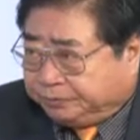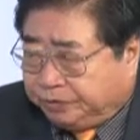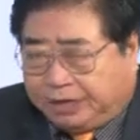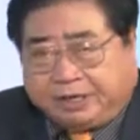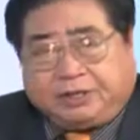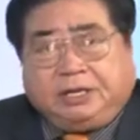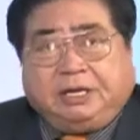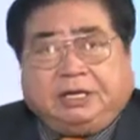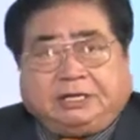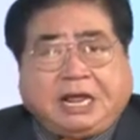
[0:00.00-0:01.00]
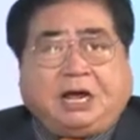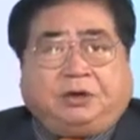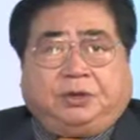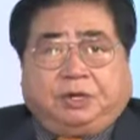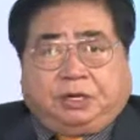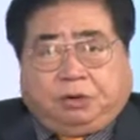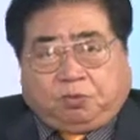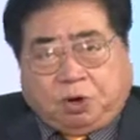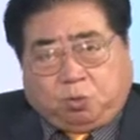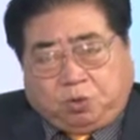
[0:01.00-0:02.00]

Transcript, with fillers: Right? Now, when